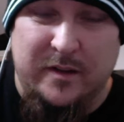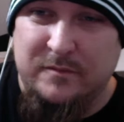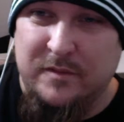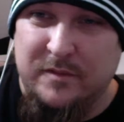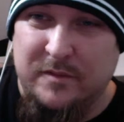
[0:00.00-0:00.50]

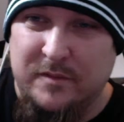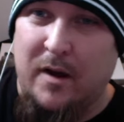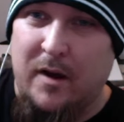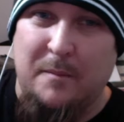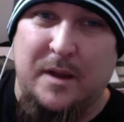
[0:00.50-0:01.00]

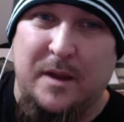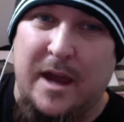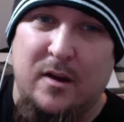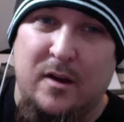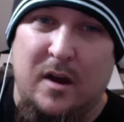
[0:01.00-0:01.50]
bellhop guy
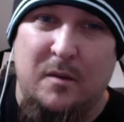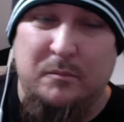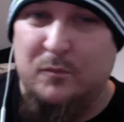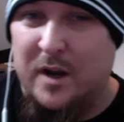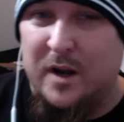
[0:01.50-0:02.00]
or
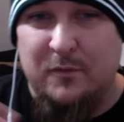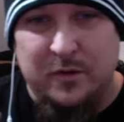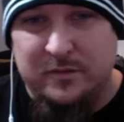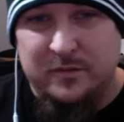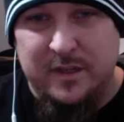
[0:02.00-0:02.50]
whatever
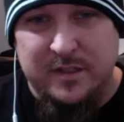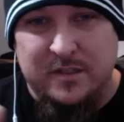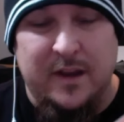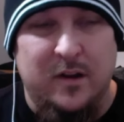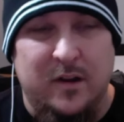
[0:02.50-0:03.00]
his
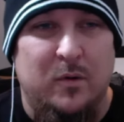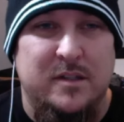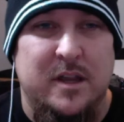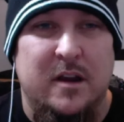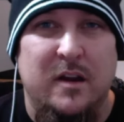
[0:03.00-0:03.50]
title was
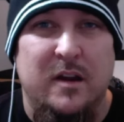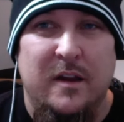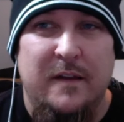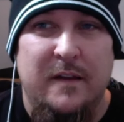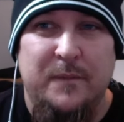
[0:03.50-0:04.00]
there.
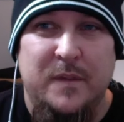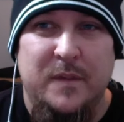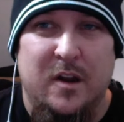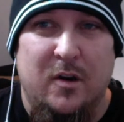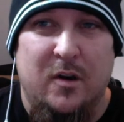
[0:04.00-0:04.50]

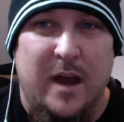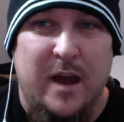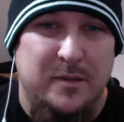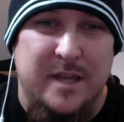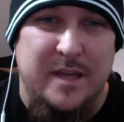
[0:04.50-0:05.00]
I
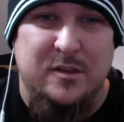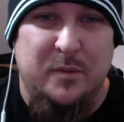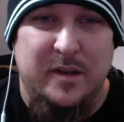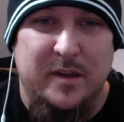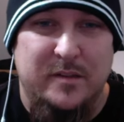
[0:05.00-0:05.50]
was asking
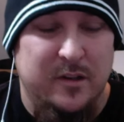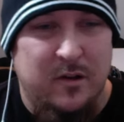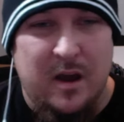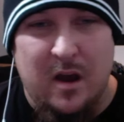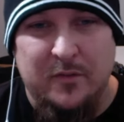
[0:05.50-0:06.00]
about,
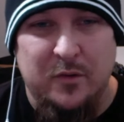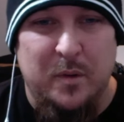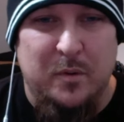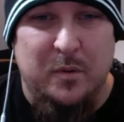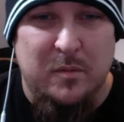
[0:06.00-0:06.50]
how often do
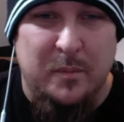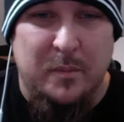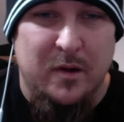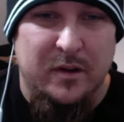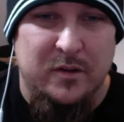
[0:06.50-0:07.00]
people come up here
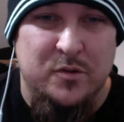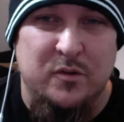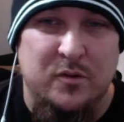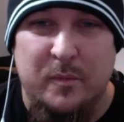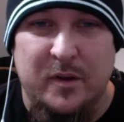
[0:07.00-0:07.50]
and get to shoot
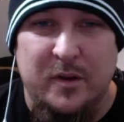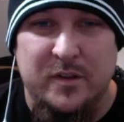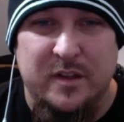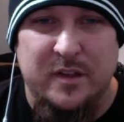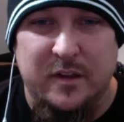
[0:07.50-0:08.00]
from up here and
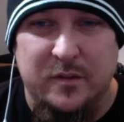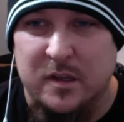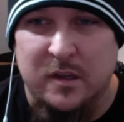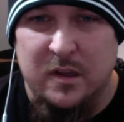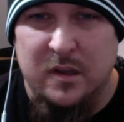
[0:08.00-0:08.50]
things like that. He goes,
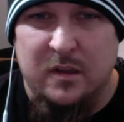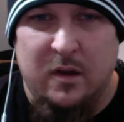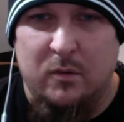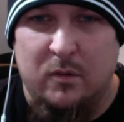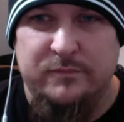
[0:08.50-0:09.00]

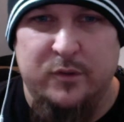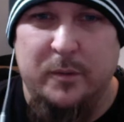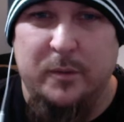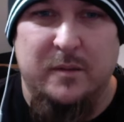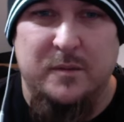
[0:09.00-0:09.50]
oh,
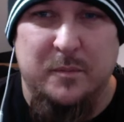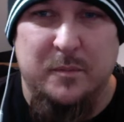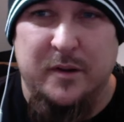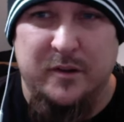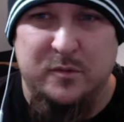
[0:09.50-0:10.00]
nobody comes up
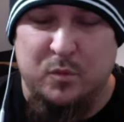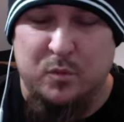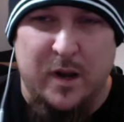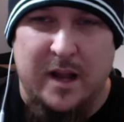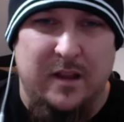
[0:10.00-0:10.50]
here. He goes, we're
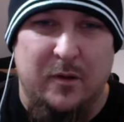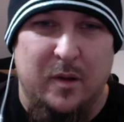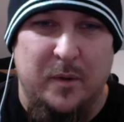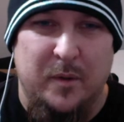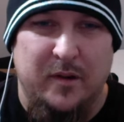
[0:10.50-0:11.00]
not allowed
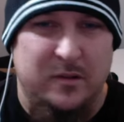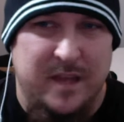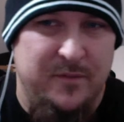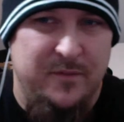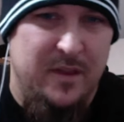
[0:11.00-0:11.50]
up here. He goes,
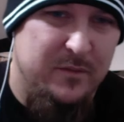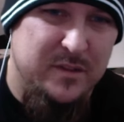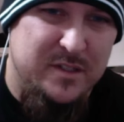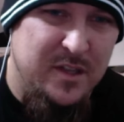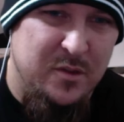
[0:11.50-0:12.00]
I've never even
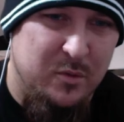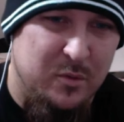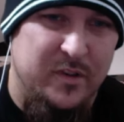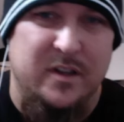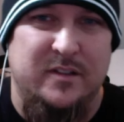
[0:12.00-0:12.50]
seen the roof
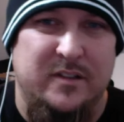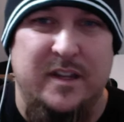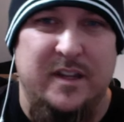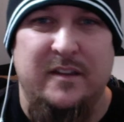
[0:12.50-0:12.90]
until today.